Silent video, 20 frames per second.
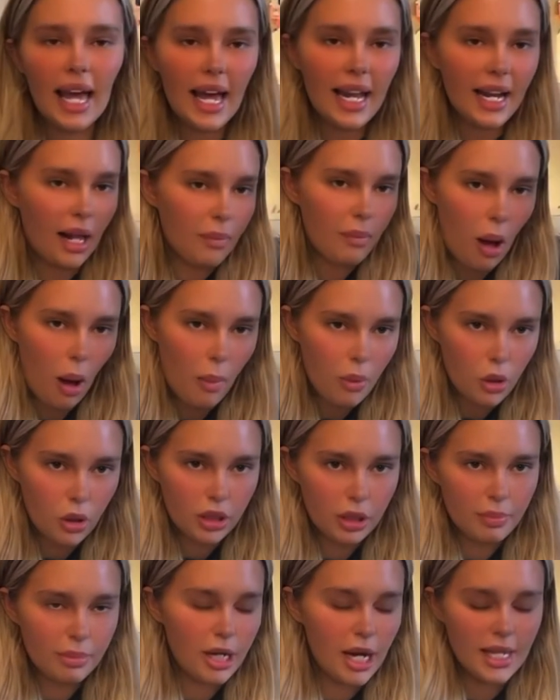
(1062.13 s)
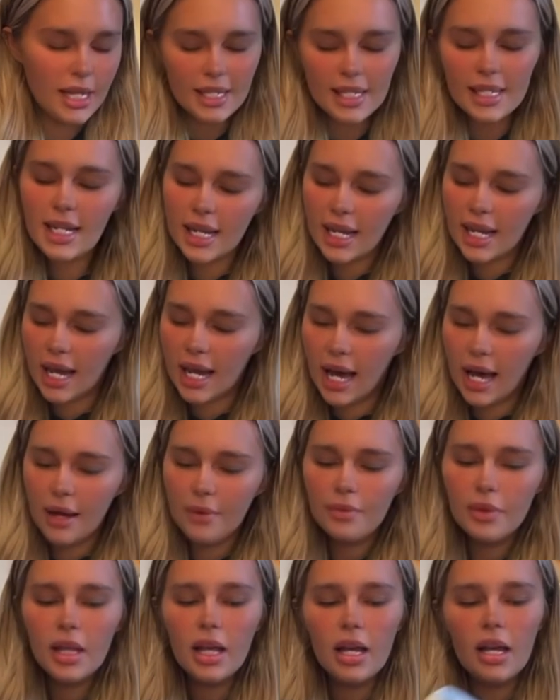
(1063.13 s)
Again, I'll pop all the brands
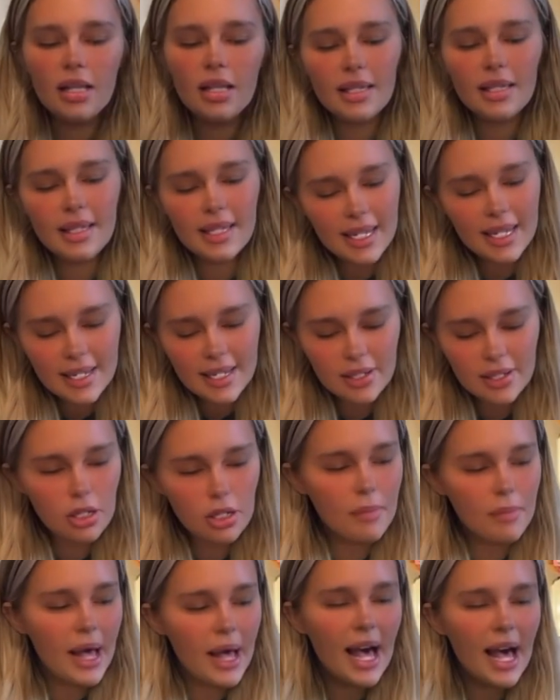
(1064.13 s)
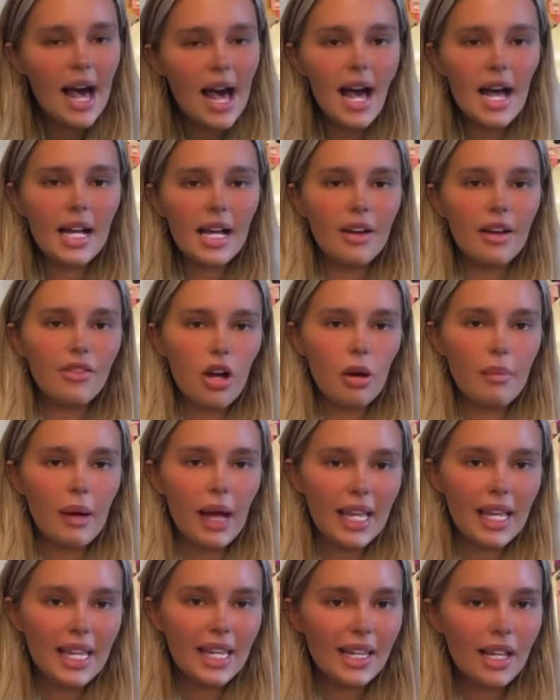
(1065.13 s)
here. Diesel bag, I've got
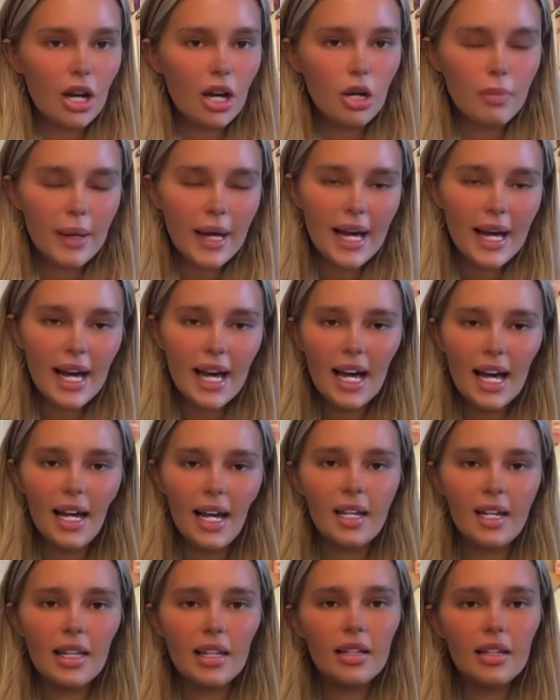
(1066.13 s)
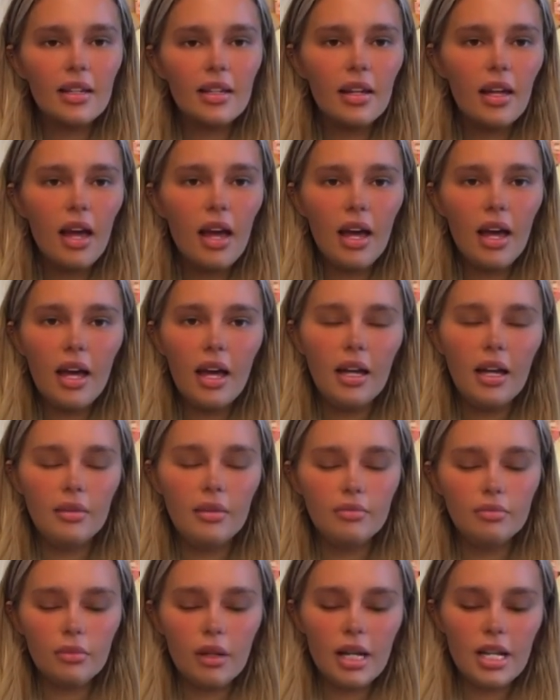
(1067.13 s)
my Ego bag,
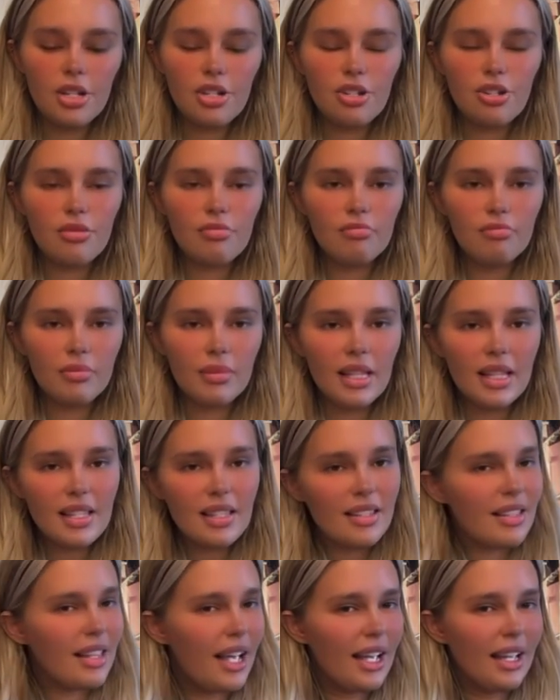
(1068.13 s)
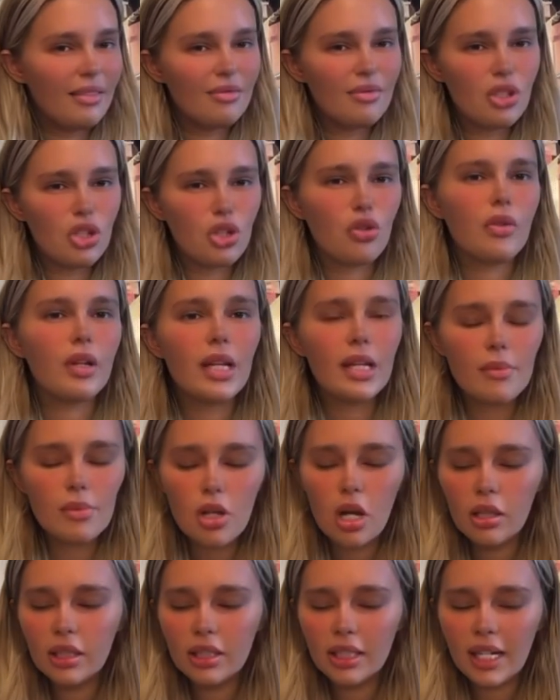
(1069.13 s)
which this is like
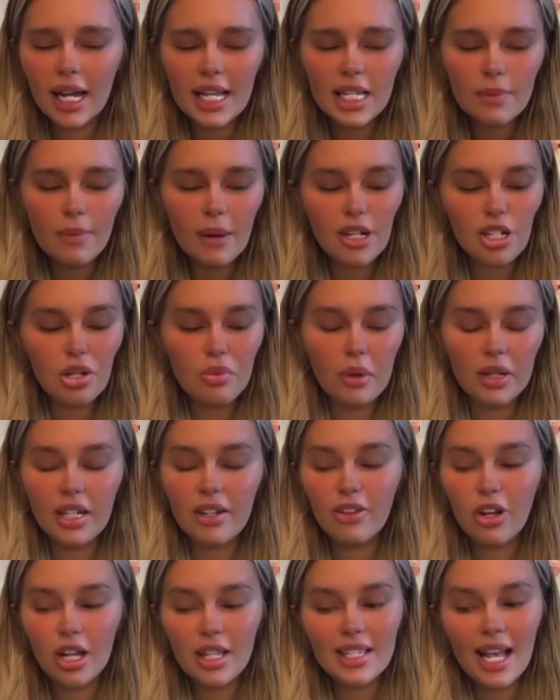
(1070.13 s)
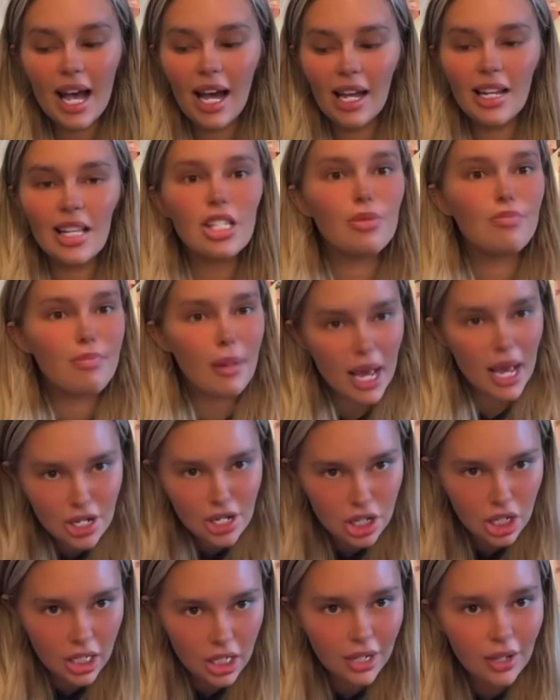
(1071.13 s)
screams holiday, especially when you've got a tan,
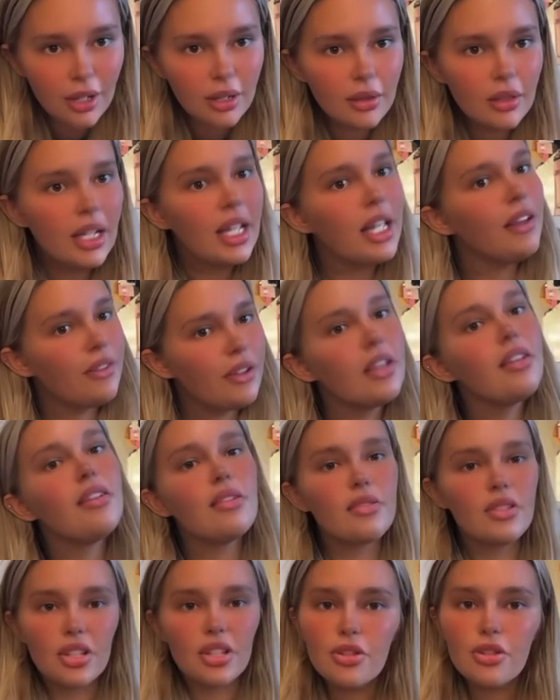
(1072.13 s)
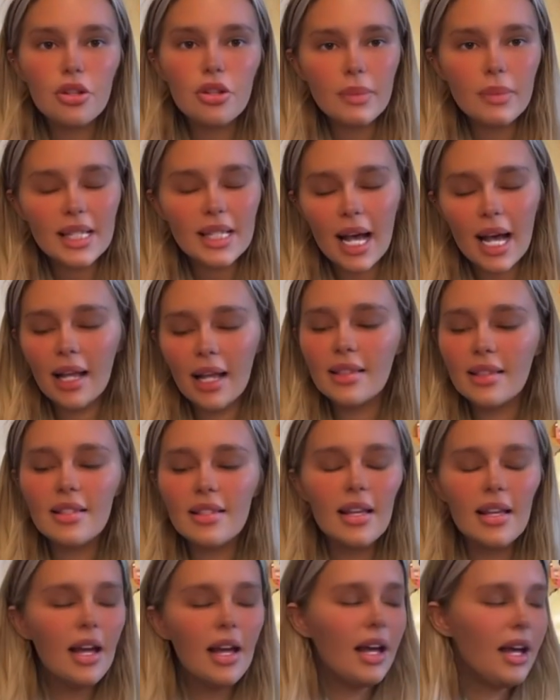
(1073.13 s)
especially if you use the To Be
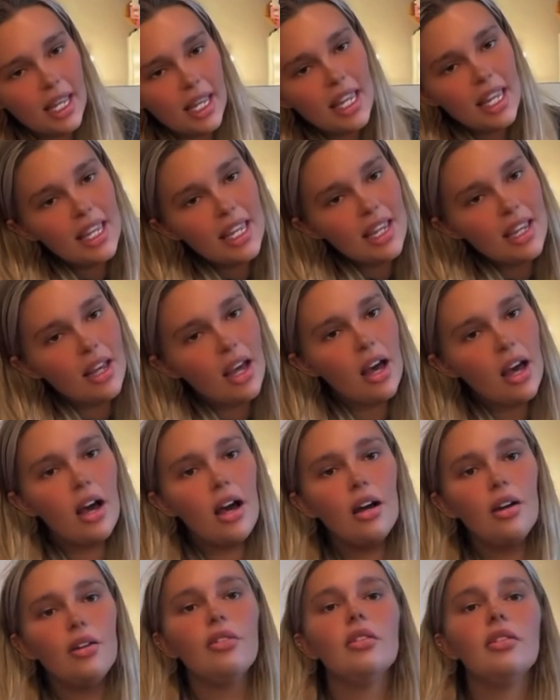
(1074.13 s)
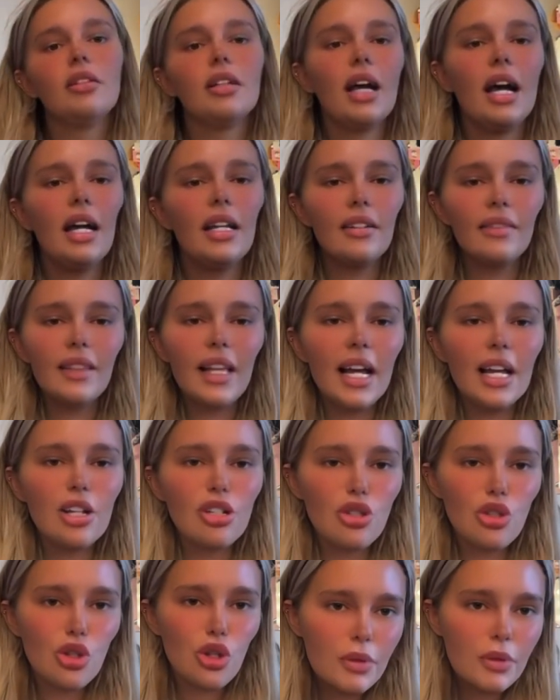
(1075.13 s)
Tanned. My Ego kind of
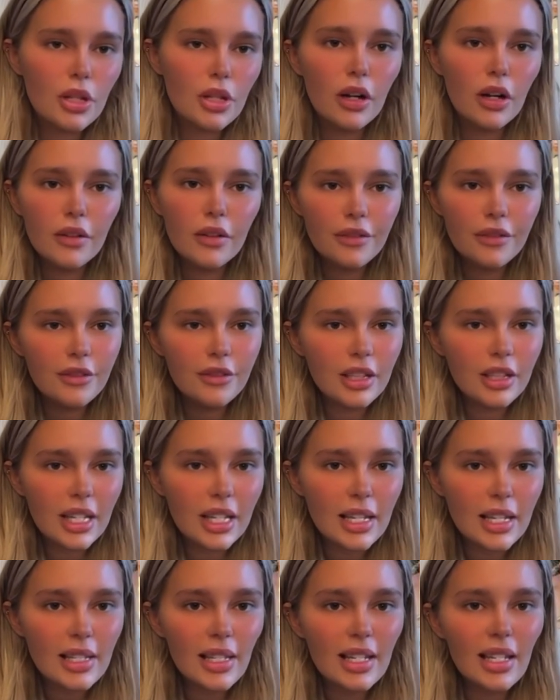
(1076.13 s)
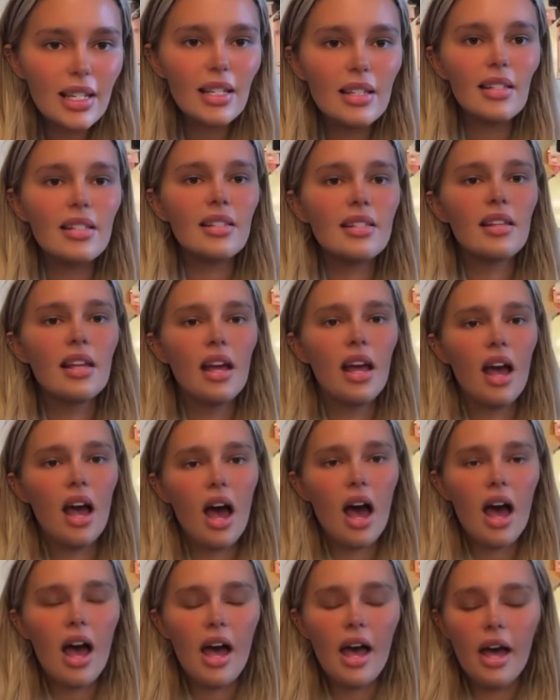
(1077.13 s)
like soft Yeezys.
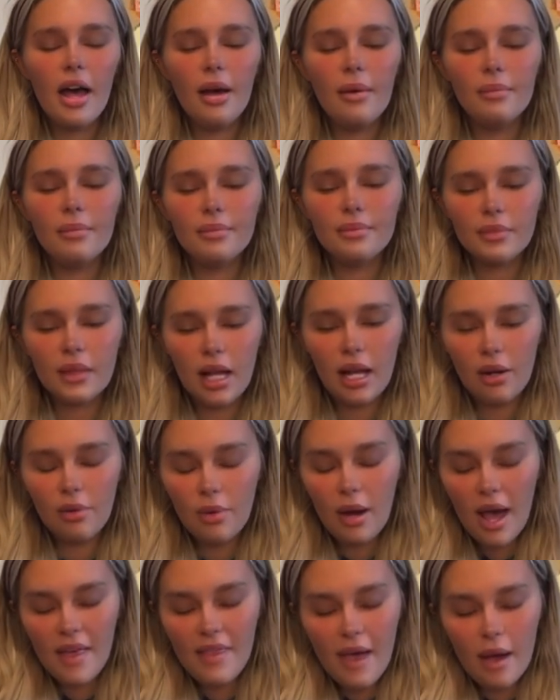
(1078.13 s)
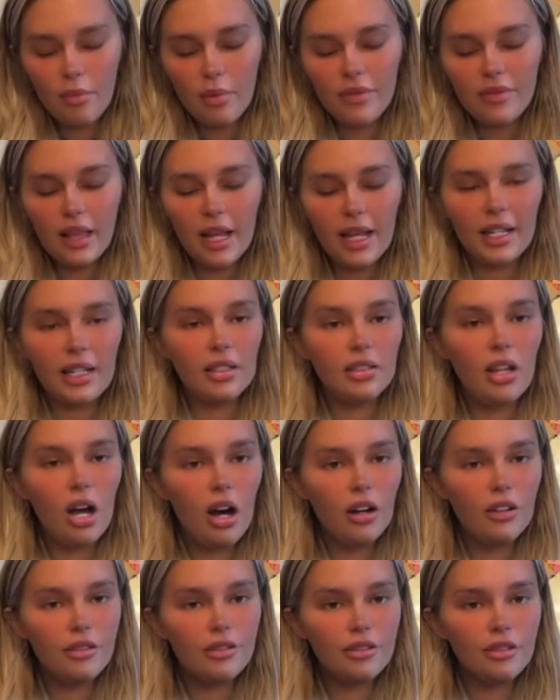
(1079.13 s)
I wear them with like a
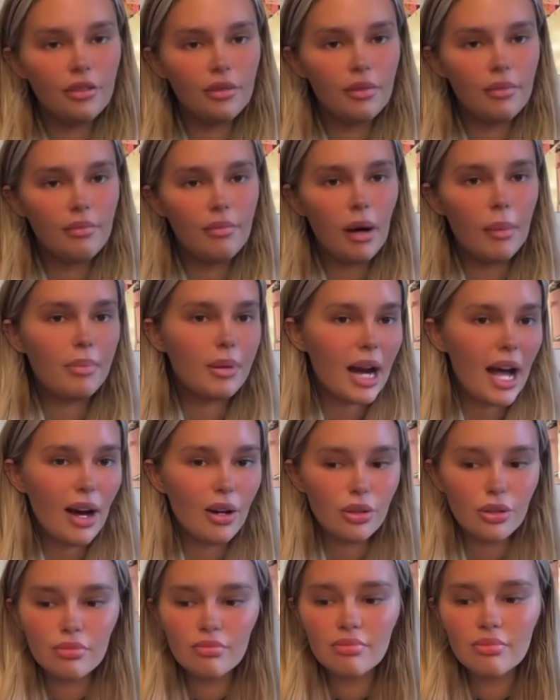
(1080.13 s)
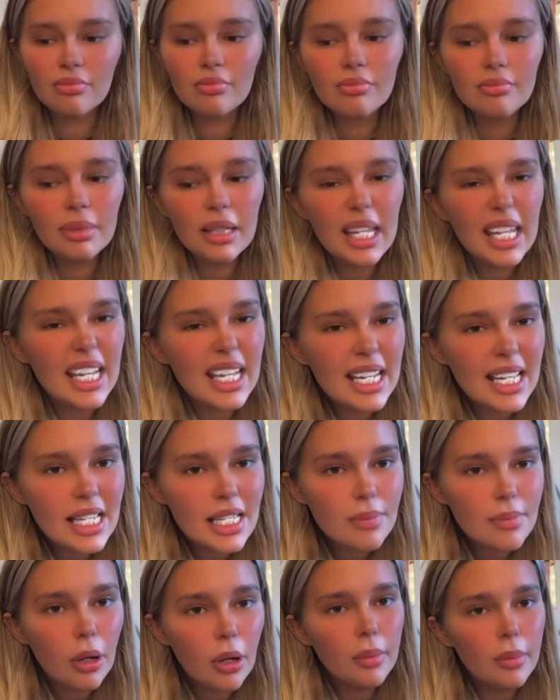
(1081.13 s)
lot of my brown
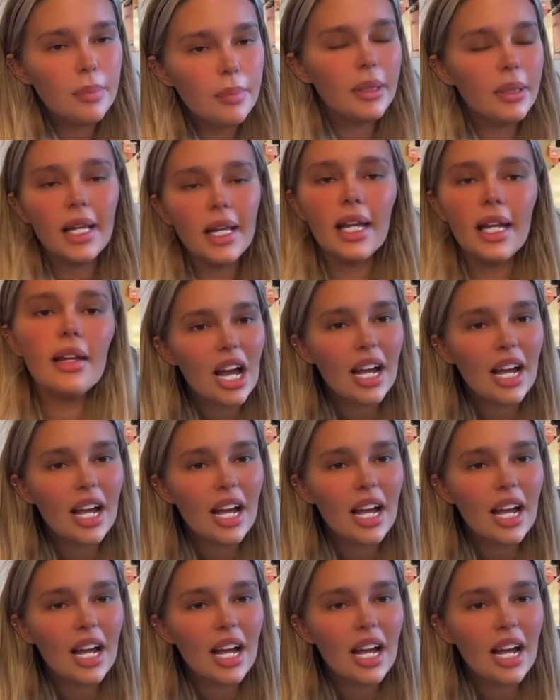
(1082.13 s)
bikinis, probably.